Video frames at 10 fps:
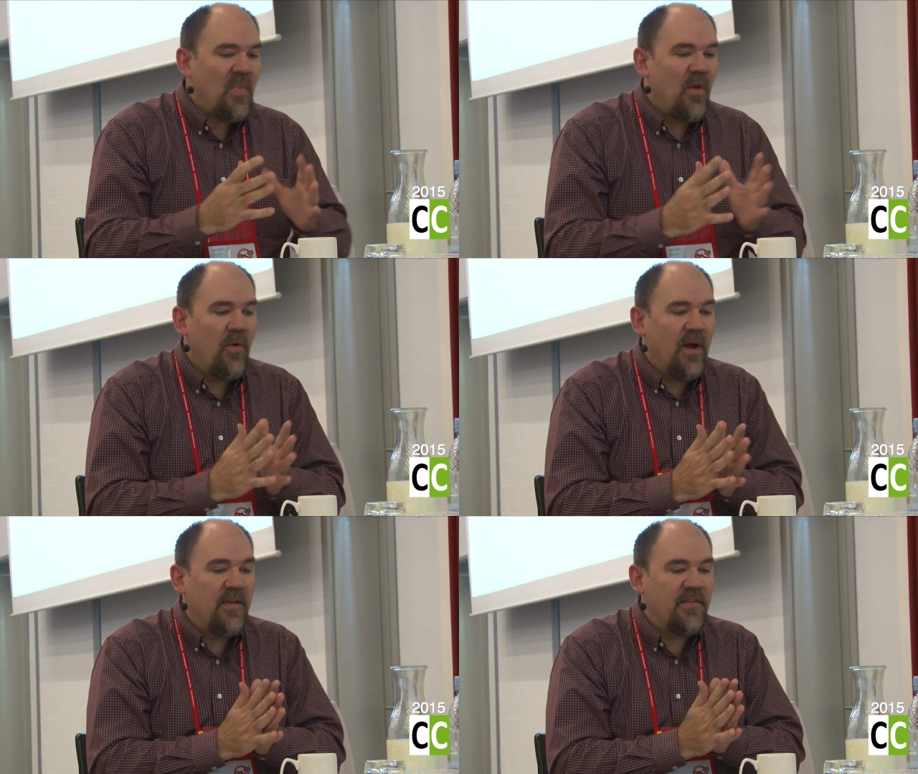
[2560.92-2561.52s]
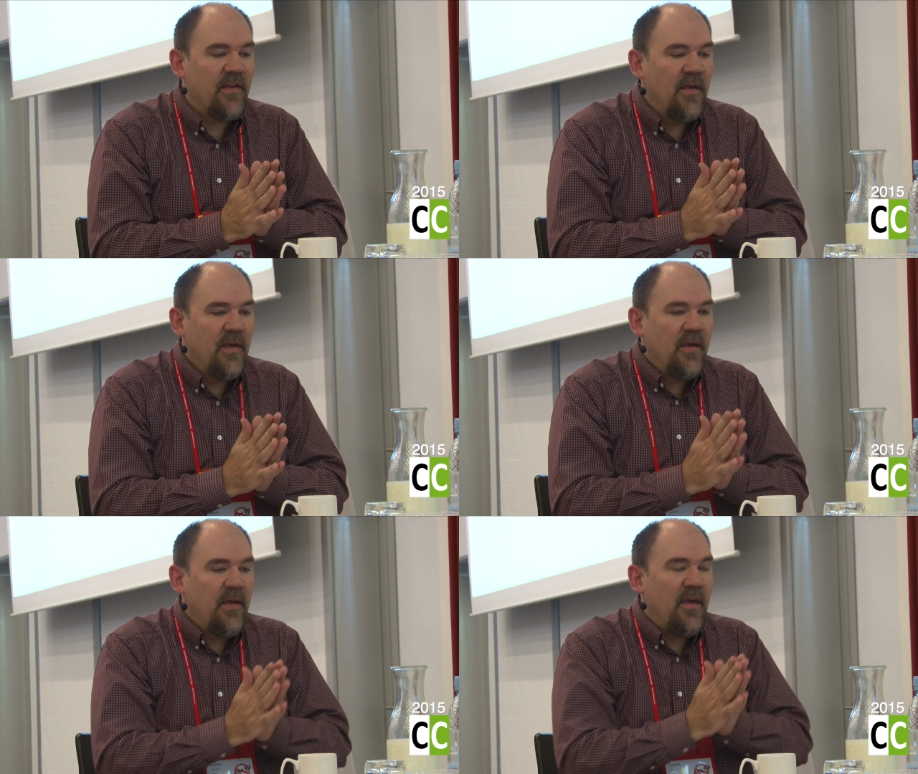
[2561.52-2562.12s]
was
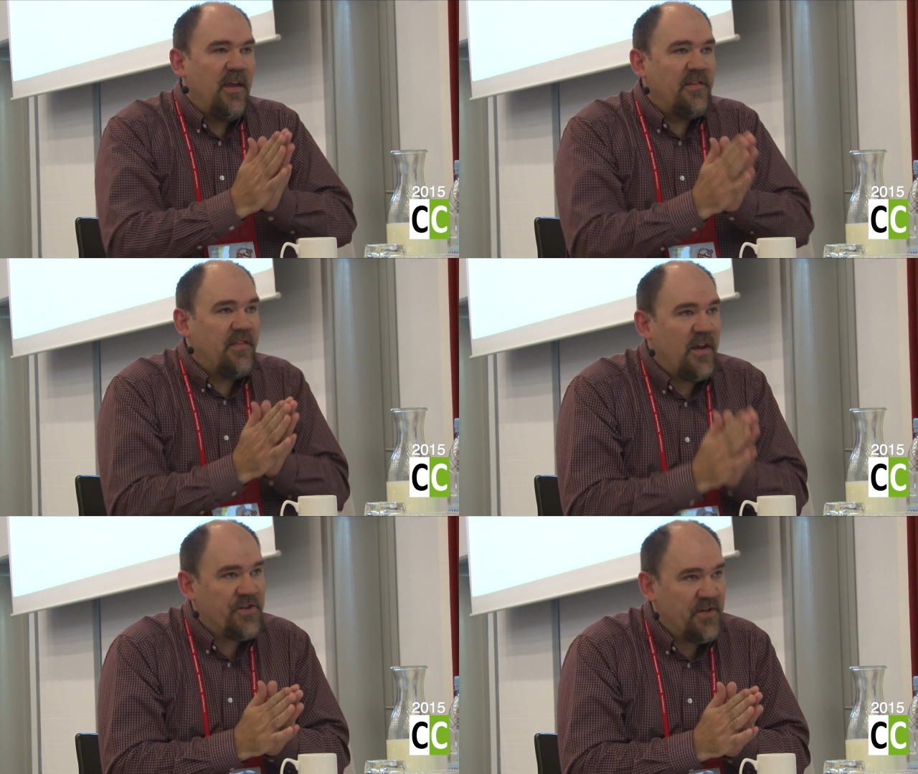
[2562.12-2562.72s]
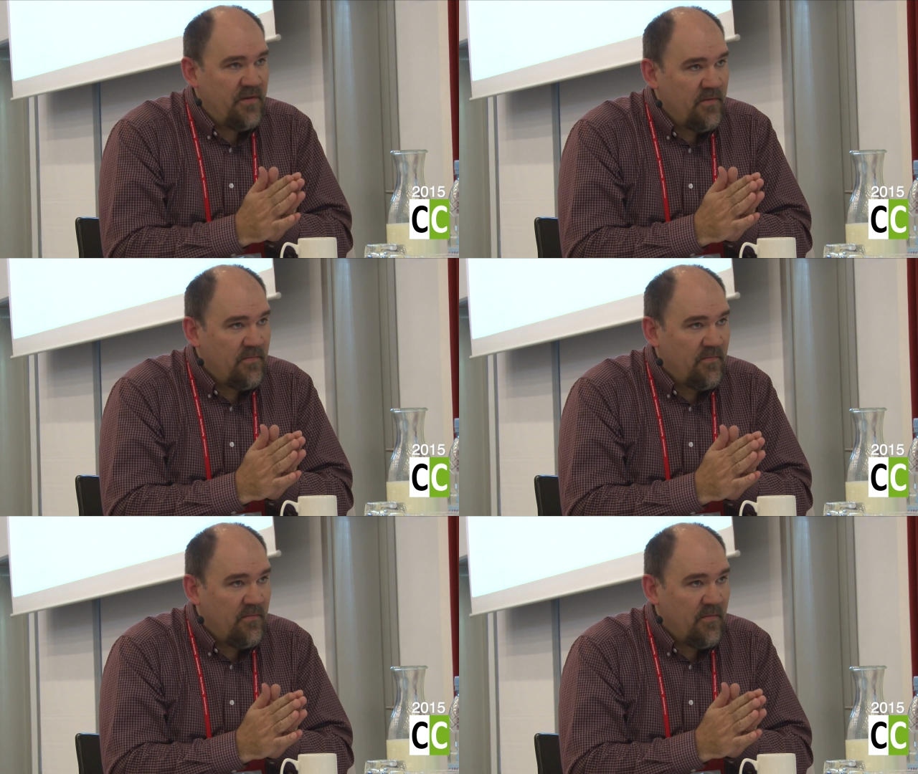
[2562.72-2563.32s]
each session,
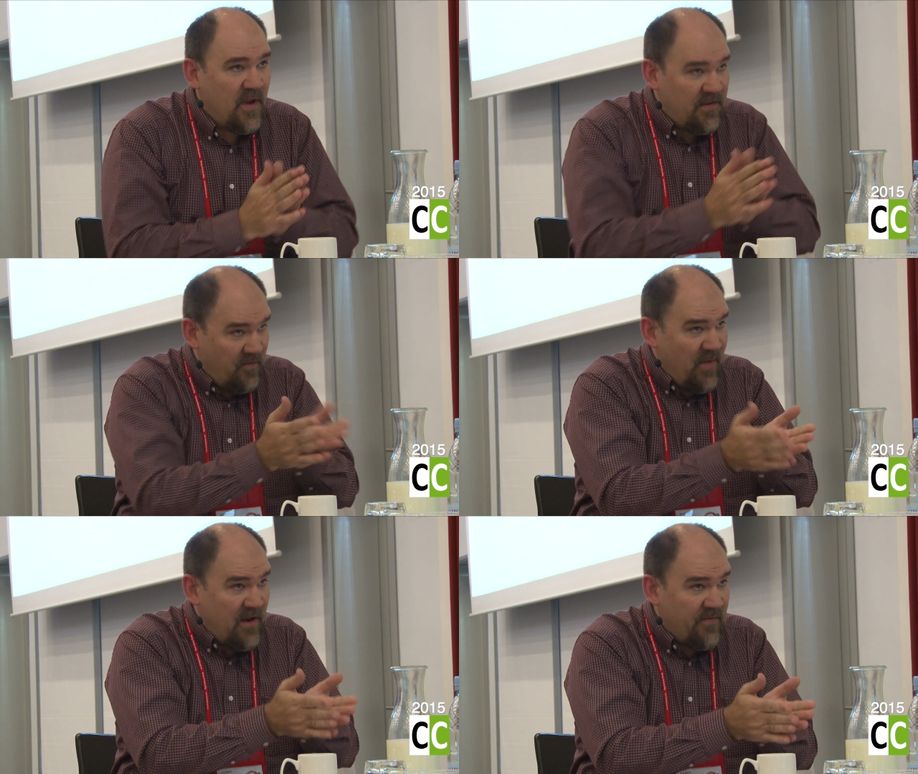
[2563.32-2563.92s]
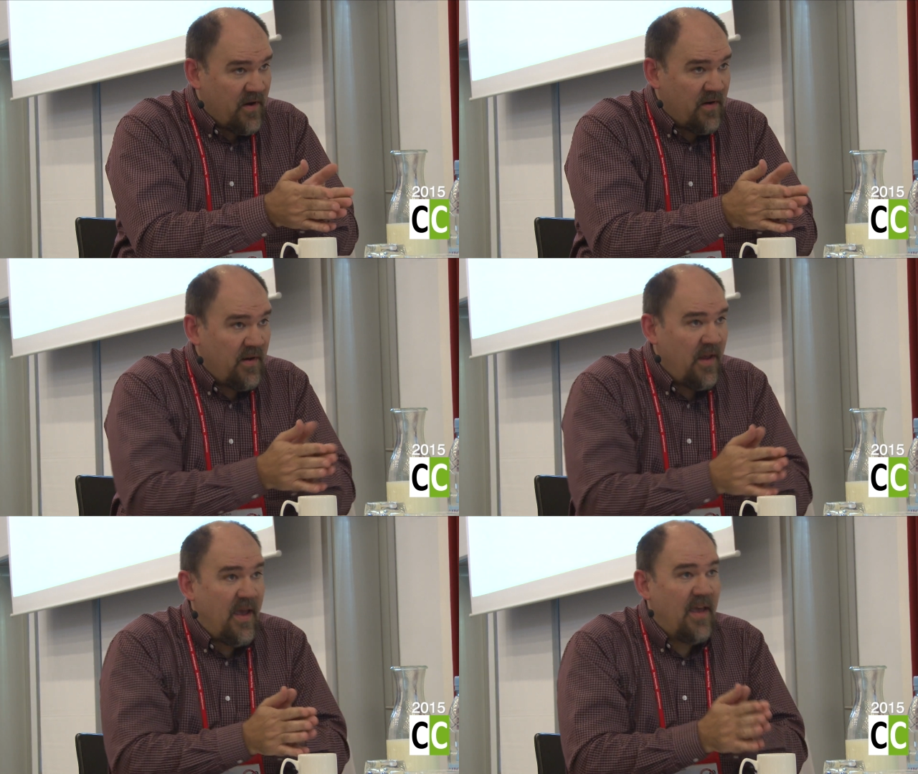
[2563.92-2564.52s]
as you might have
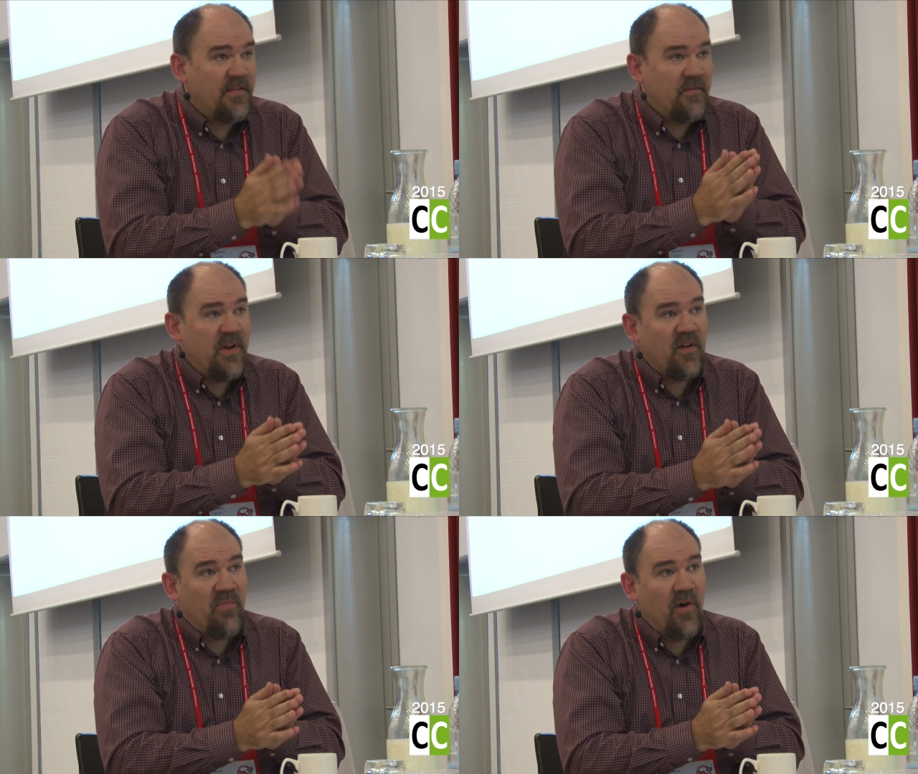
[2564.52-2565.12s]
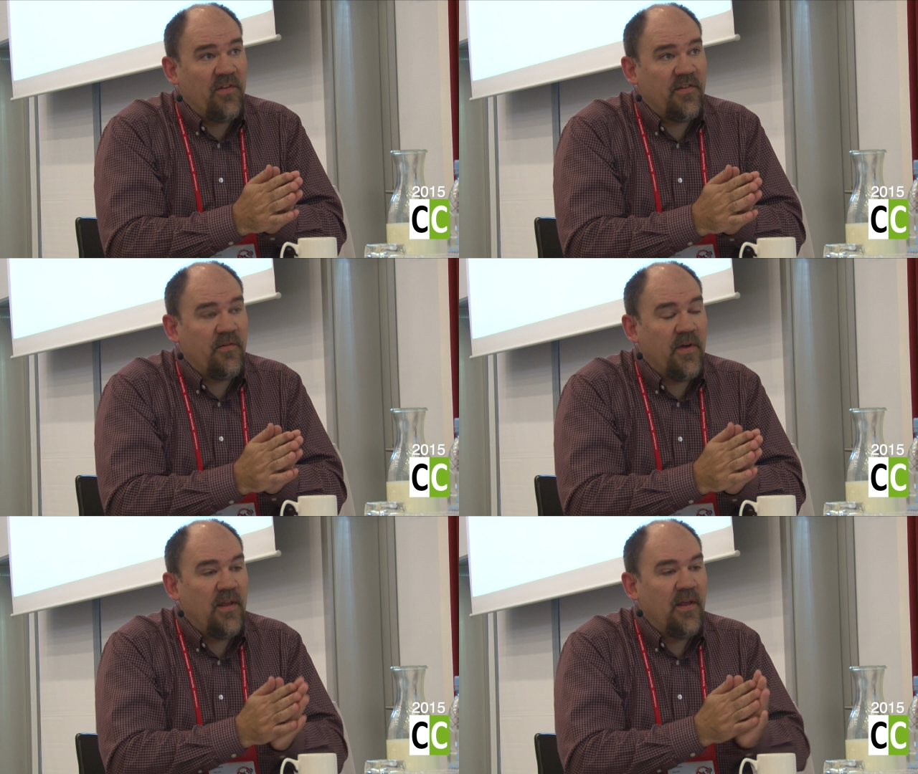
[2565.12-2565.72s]
heard, has three components
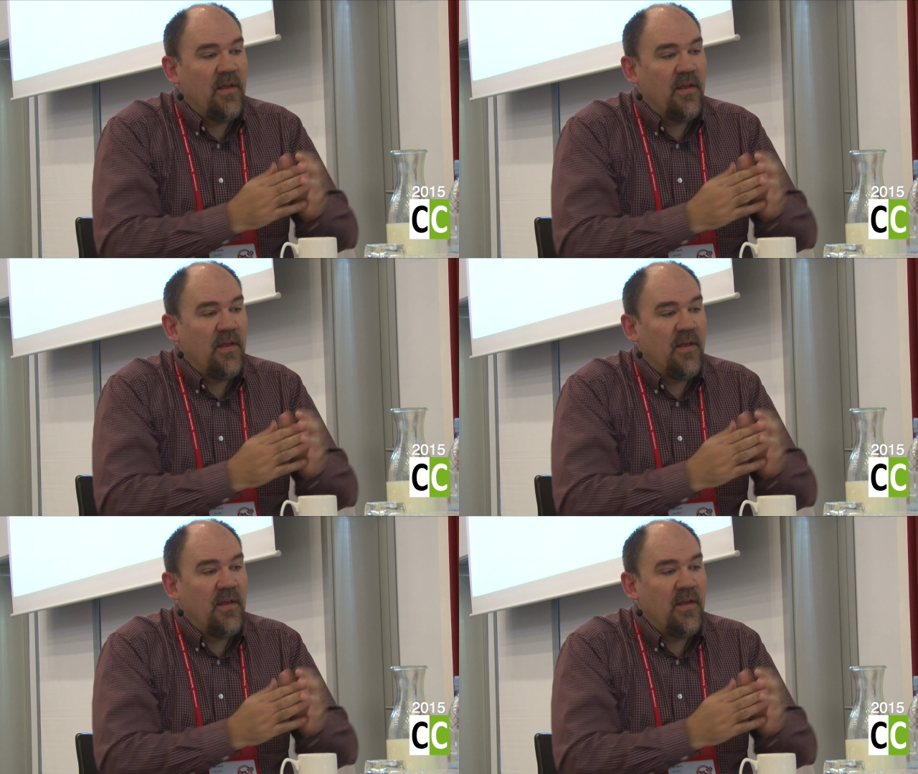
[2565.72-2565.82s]
to it.